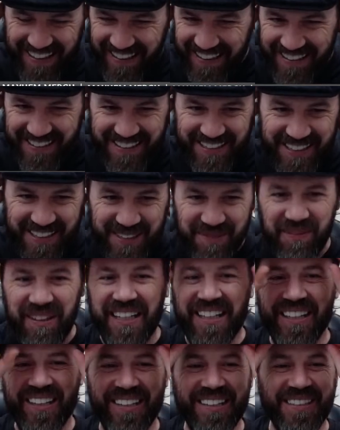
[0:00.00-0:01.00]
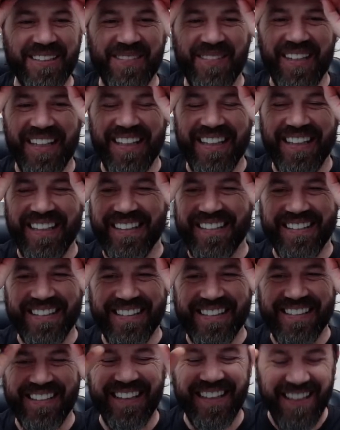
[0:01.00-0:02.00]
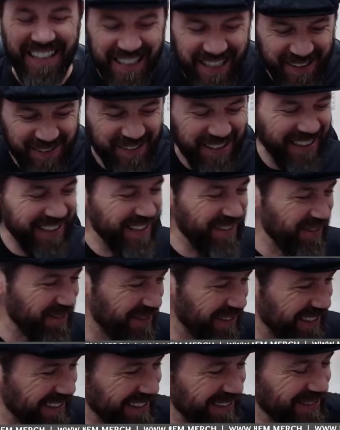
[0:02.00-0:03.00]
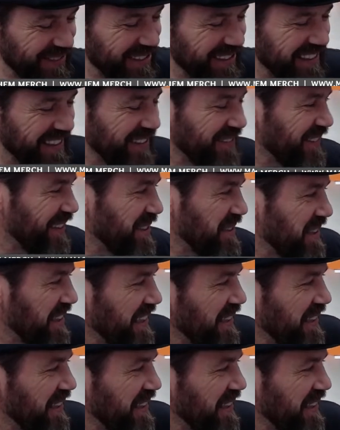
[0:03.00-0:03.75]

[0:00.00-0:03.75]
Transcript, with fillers: it's just my curse, man. I'm just like, yeah, man. Everybody won on my